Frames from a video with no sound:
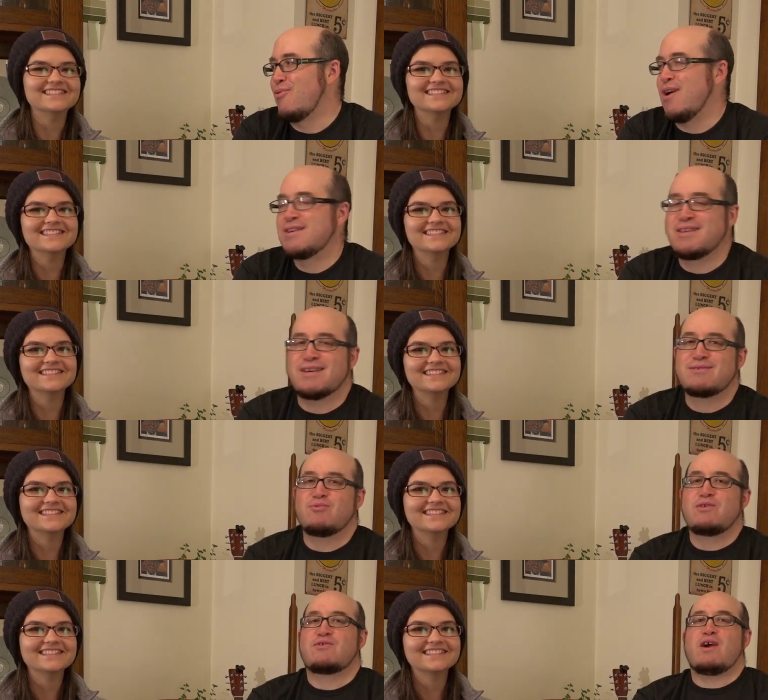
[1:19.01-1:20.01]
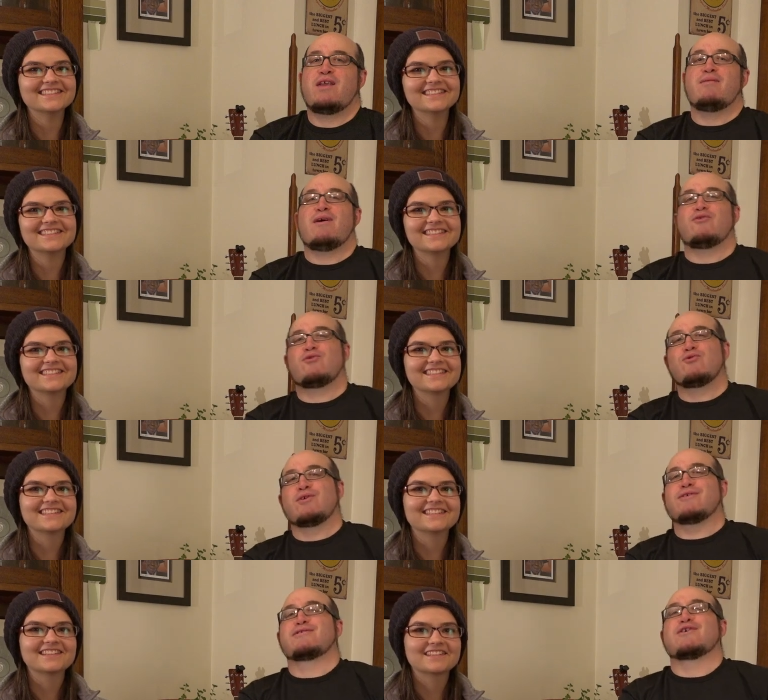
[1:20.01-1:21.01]
Speaker 1: process we shot about two
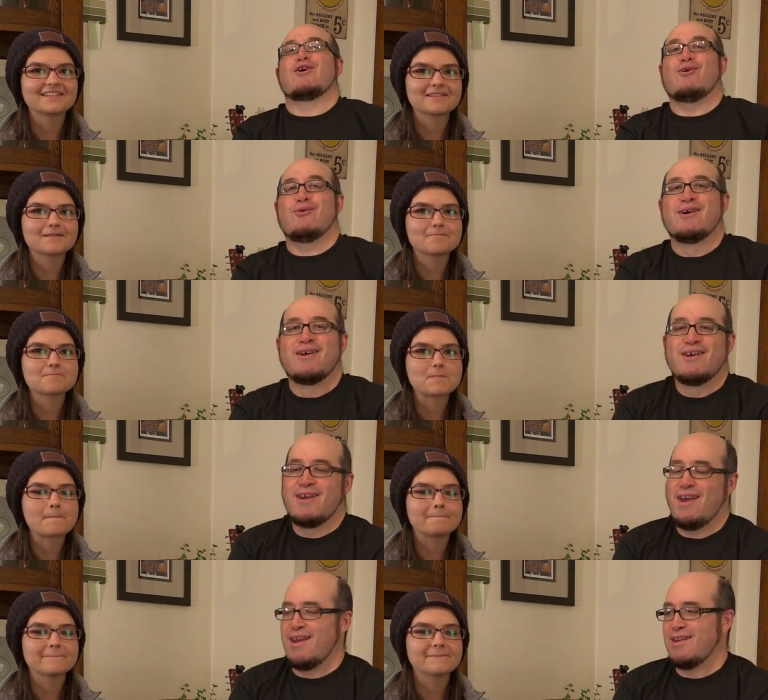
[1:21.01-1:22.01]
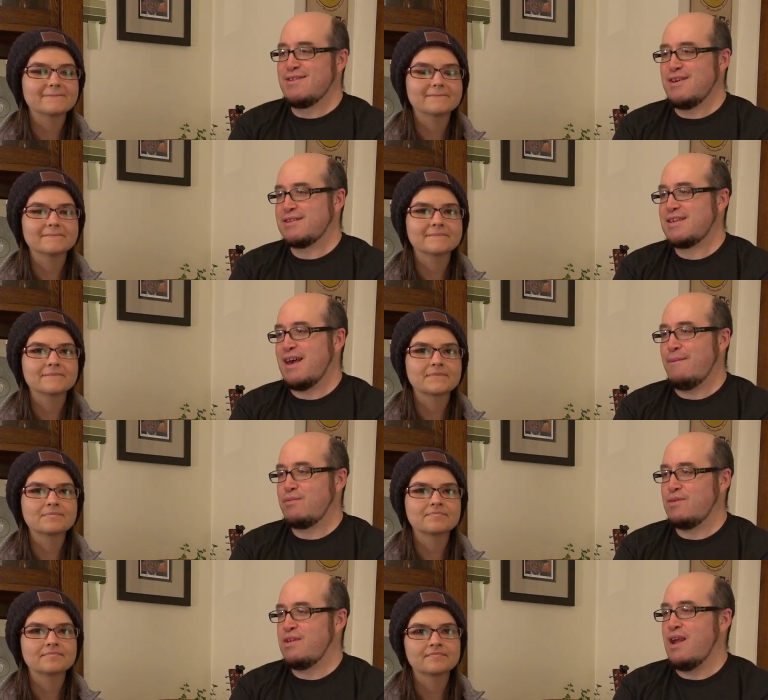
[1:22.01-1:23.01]
years ago and just
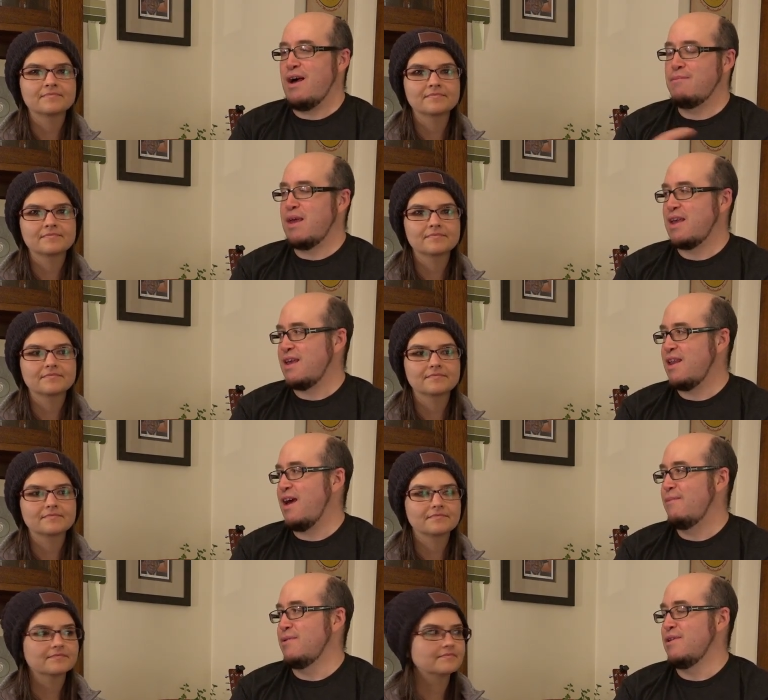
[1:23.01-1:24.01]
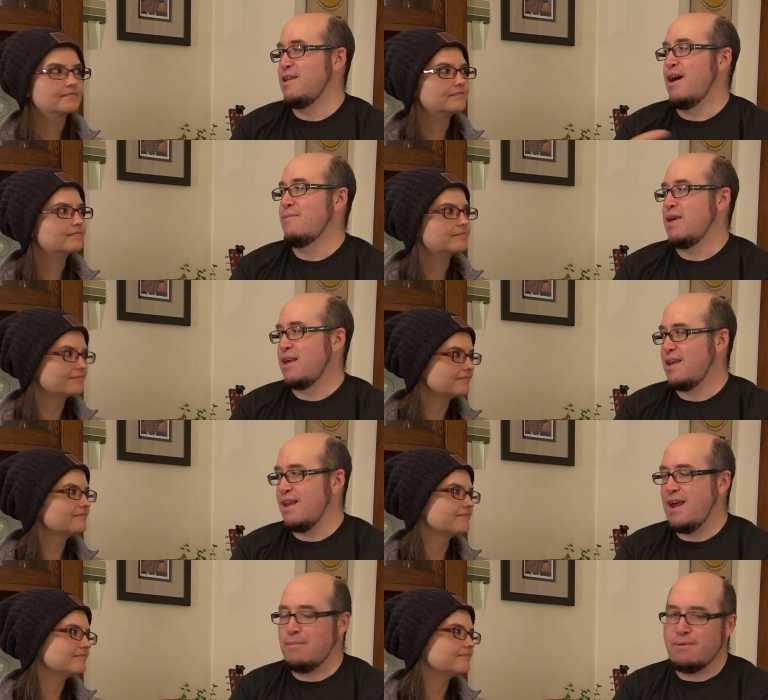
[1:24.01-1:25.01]
kept not making it happen and not making
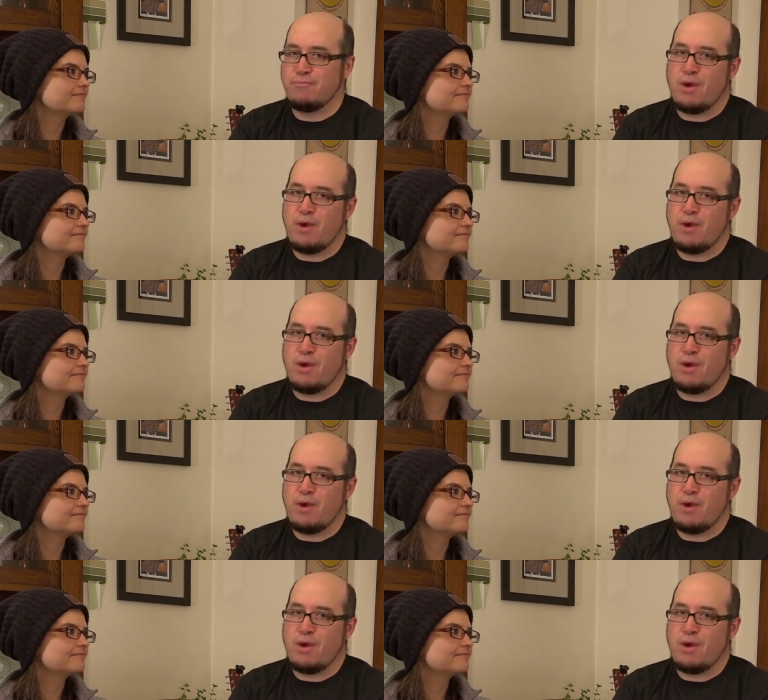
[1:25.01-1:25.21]
it happen.